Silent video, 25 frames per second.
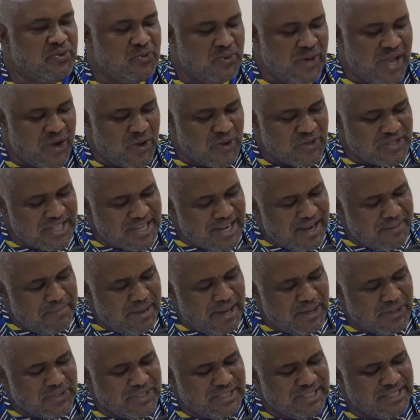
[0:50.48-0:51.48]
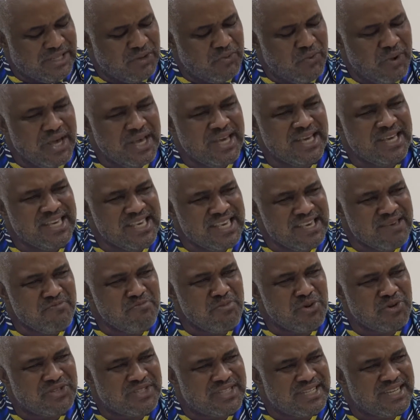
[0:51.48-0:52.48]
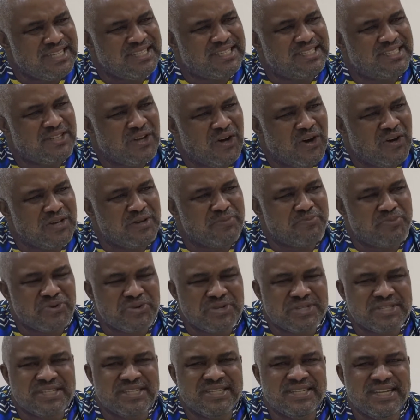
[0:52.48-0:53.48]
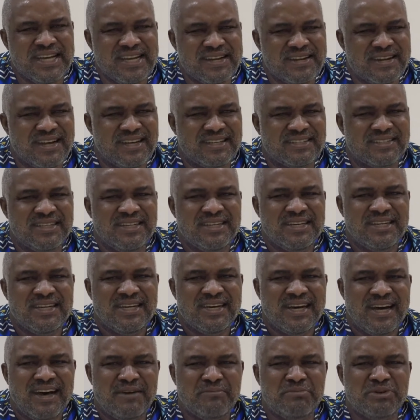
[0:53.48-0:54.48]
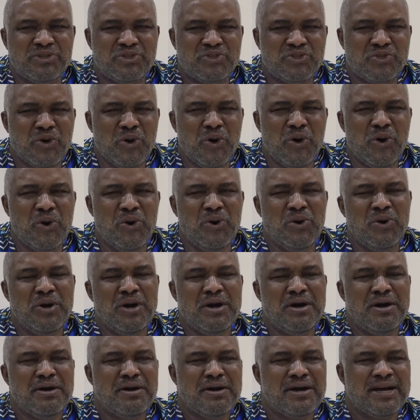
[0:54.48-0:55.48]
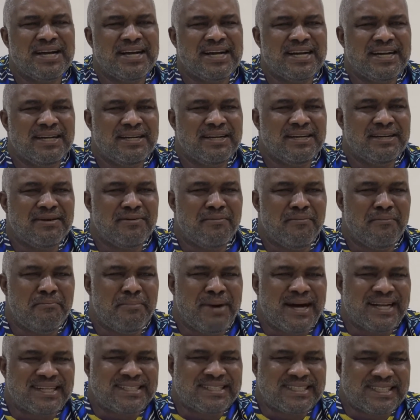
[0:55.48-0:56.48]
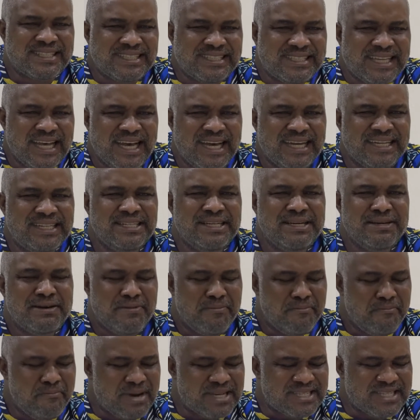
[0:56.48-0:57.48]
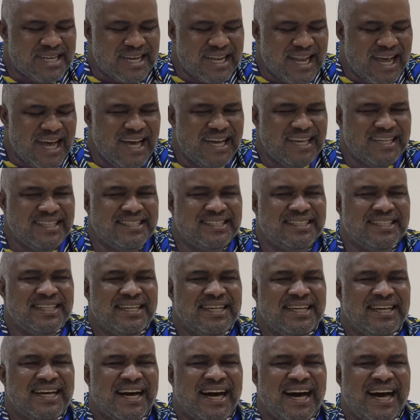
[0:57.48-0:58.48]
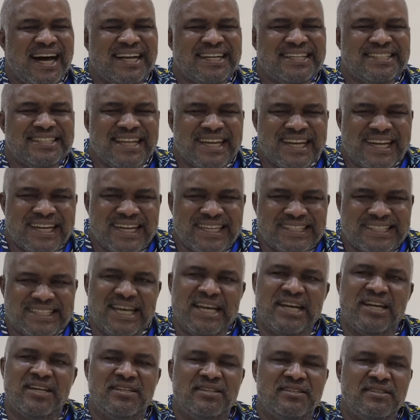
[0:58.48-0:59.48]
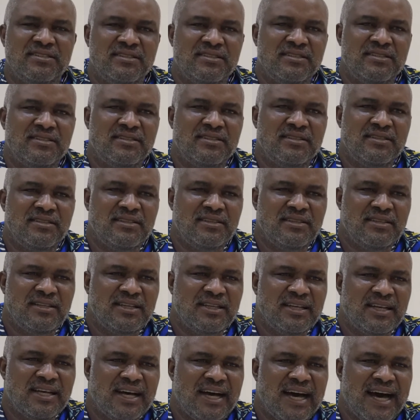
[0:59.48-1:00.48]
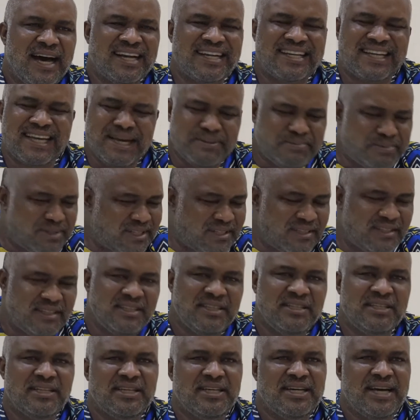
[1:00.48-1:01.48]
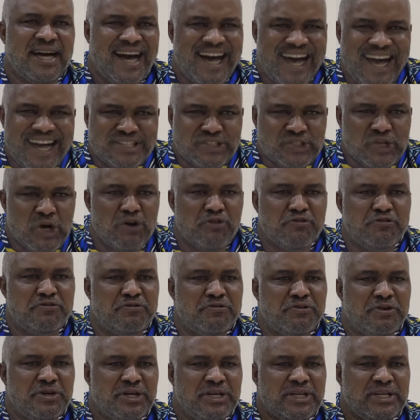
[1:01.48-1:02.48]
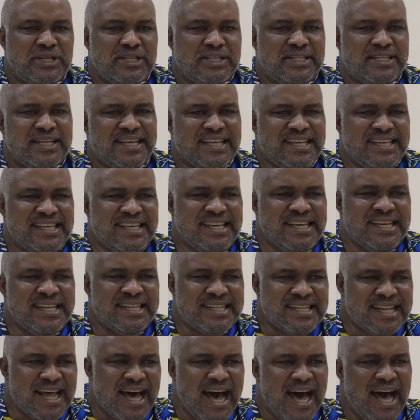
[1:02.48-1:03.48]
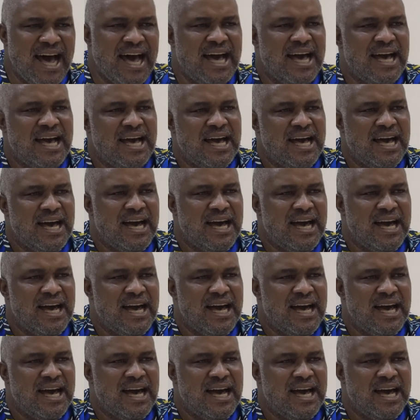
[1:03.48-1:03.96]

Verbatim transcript: We are concerned about the way Imo State's oil producing areas have been so maltreated, marginalized, and neglected and kept out of the inner